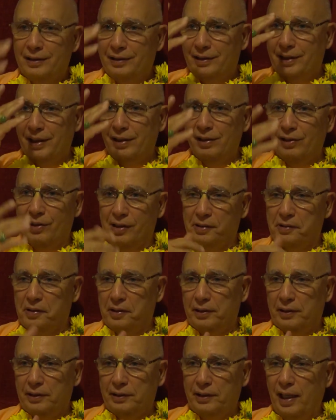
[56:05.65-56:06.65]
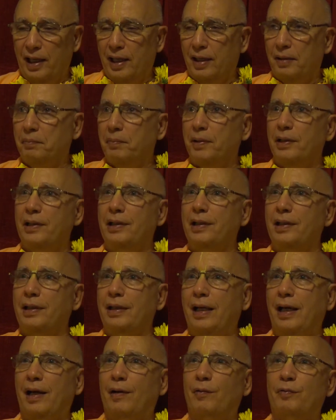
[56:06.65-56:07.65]
tilak on his head, but he
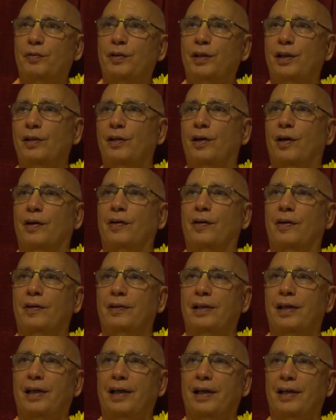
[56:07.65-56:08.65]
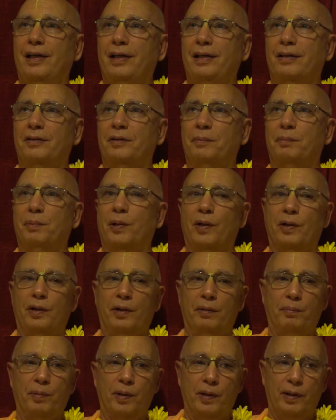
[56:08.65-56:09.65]
didn't have tilak on any other part of
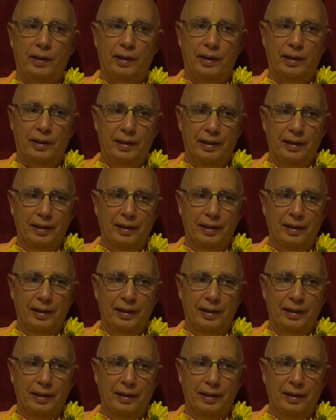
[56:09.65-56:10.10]
the body.